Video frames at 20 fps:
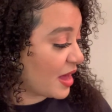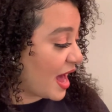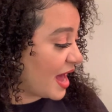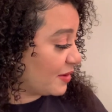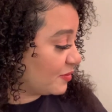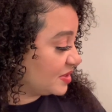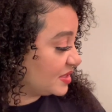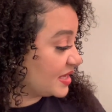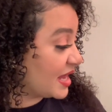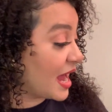
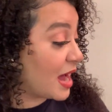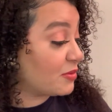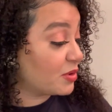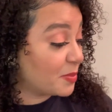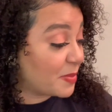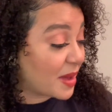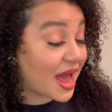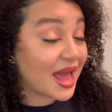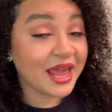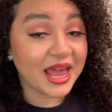would say I will
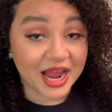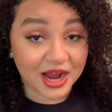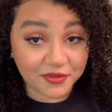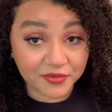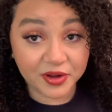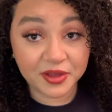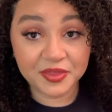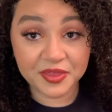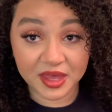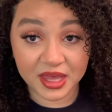buy
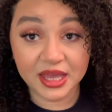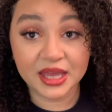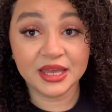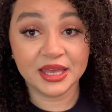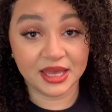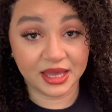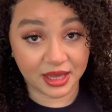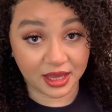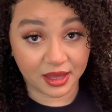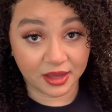everything
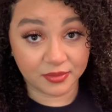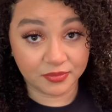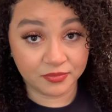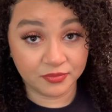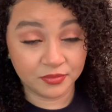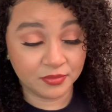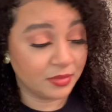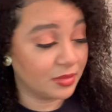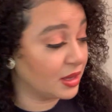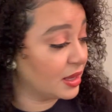again,
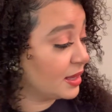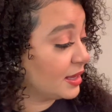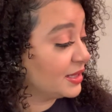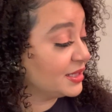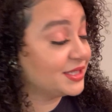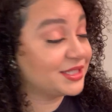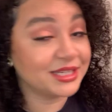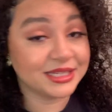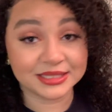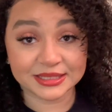
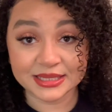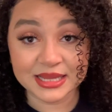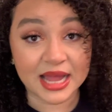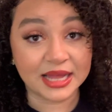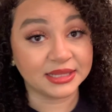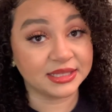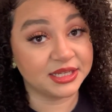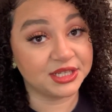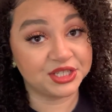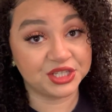just
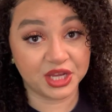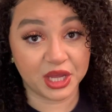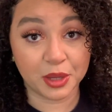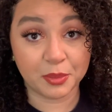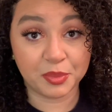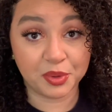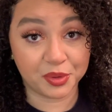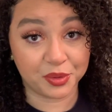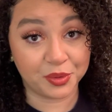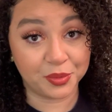not this
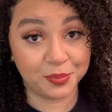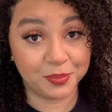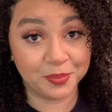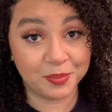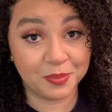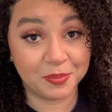shampoo.